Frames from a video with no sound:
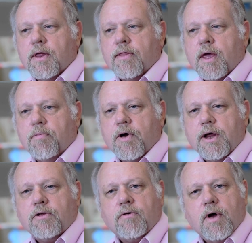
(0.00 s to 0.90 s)
they
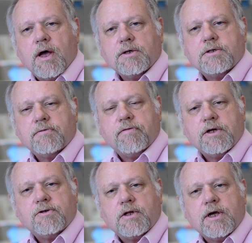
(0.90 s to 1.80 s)
bring to us
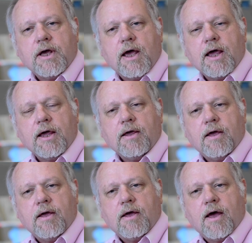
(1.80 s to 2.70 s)
eventually a
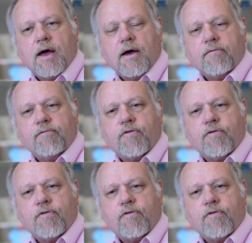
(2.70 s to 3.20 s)
uh,